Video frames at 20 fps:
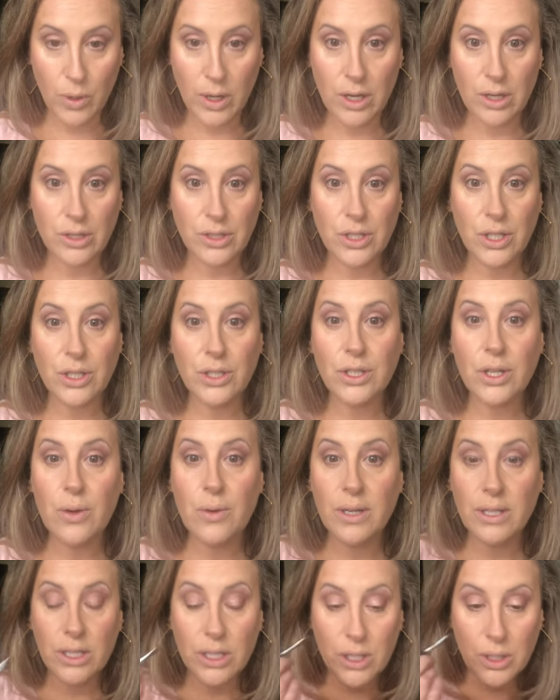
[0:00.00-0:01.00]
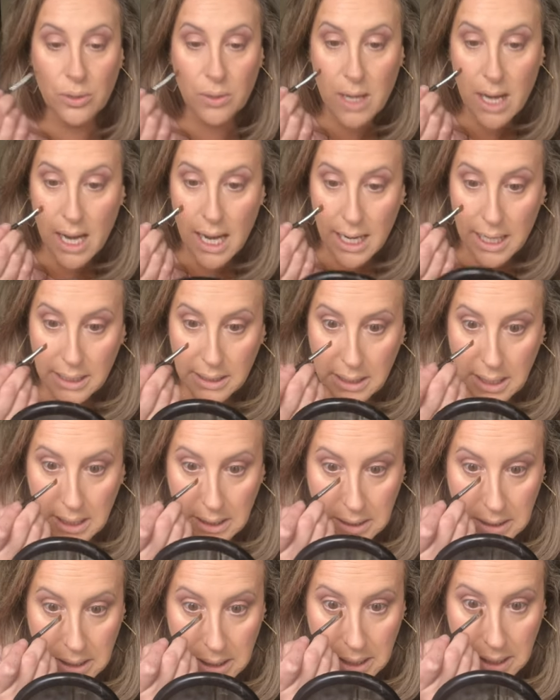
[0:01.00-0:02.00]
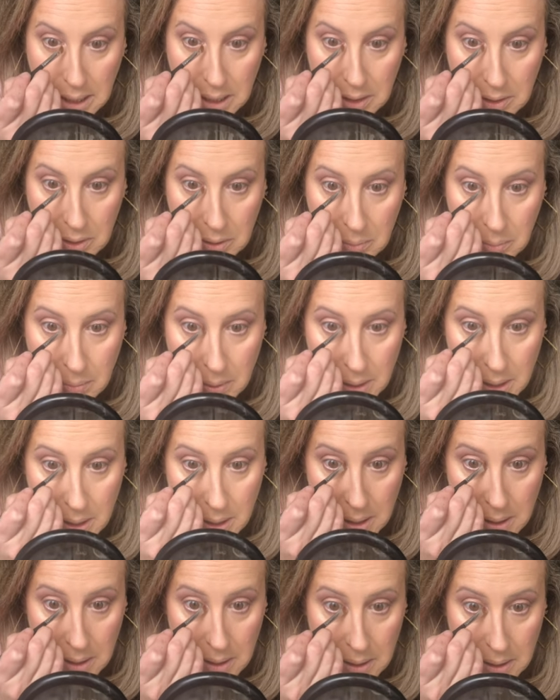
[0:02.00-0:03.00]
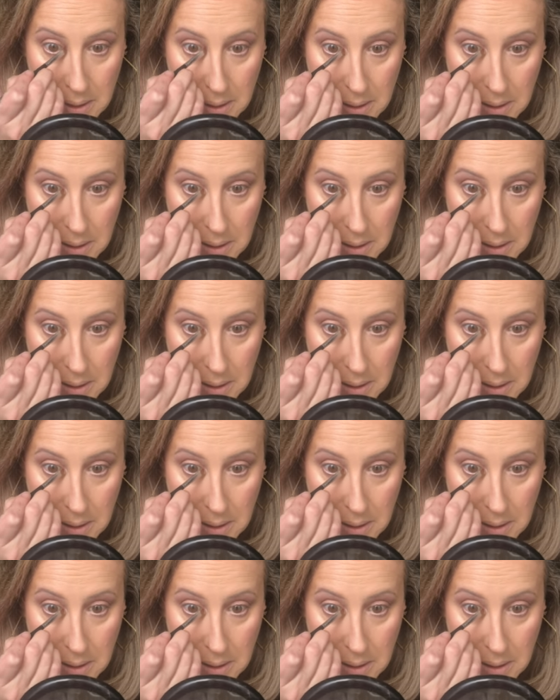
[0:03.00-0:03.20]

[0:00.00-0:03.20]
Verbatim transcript: we are just going to highlight the inner part